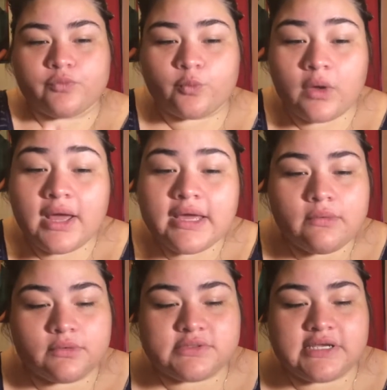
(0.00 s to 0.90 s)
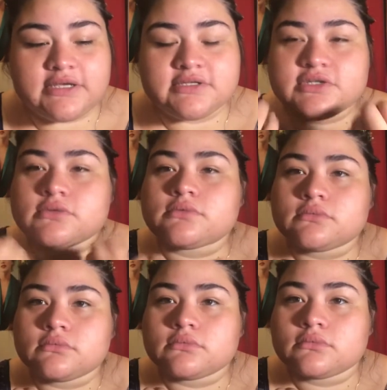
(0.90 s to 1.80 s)
why I won't stick is because,
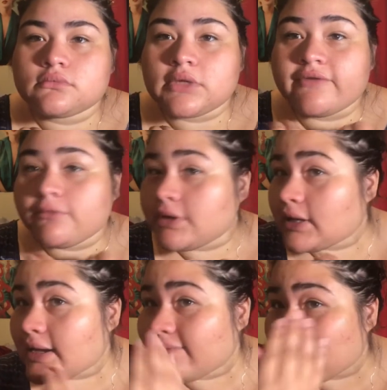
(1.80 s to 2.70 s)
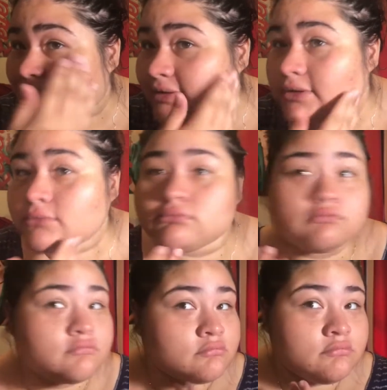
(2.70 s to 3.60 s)
like for me, I have acne.
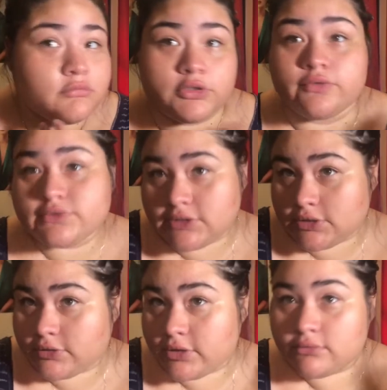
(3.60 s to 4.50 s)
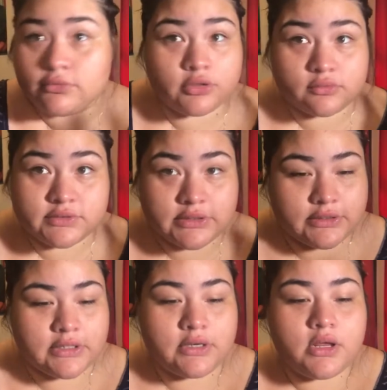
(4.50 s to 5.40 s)
No secret, no
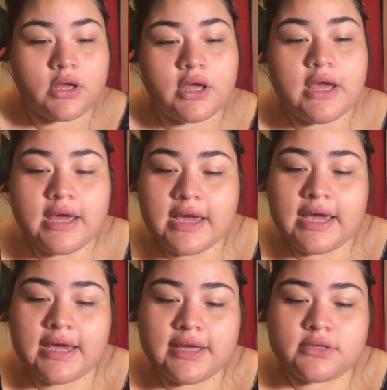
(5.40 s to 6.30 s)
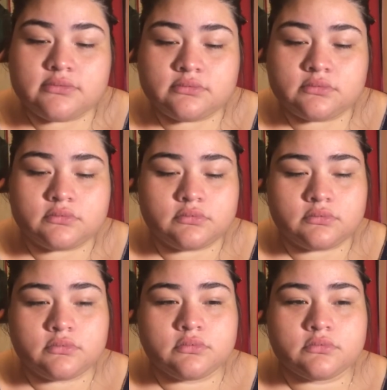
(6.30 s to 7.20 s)
secret. And
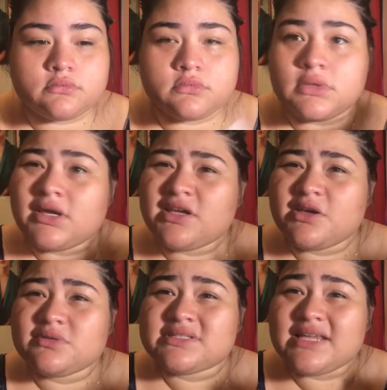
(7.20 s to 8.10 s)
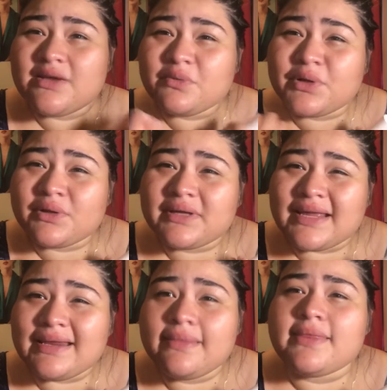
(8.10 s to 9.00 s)
it'll
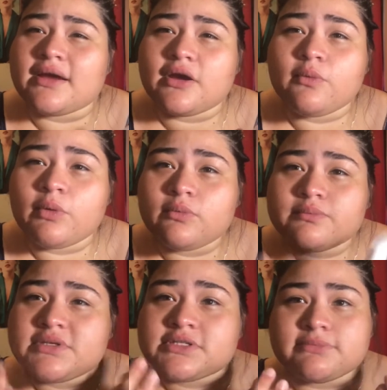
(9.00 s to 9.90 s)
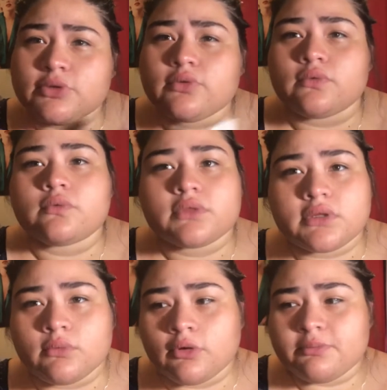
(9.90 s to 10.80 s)
get in there. It won't be smooth.
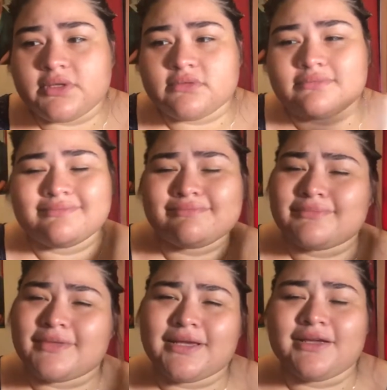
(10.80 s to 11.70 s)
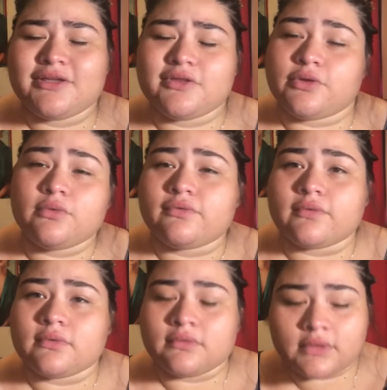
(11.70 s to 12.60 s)
It won't be youthful.
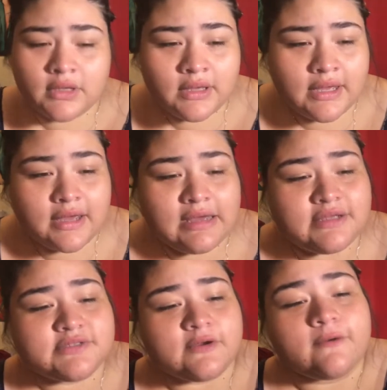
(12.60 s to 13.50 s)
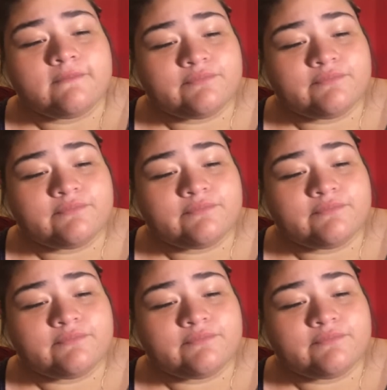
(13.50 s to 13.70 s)
So,